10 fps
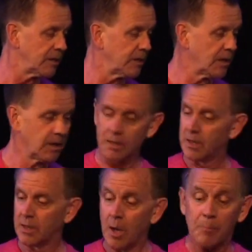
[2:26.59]

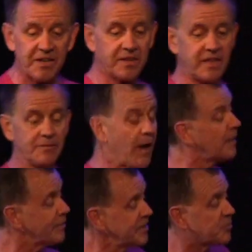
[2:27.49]
But the
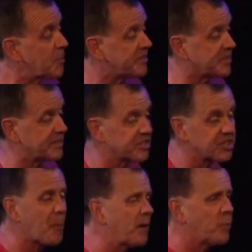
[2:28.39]
evolving species,
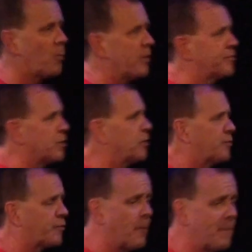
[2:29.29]
despite what we've
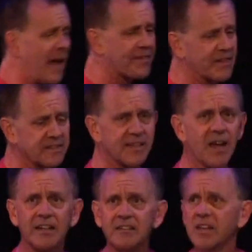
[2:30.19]
learned from math and
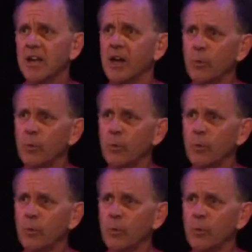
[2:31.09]
science,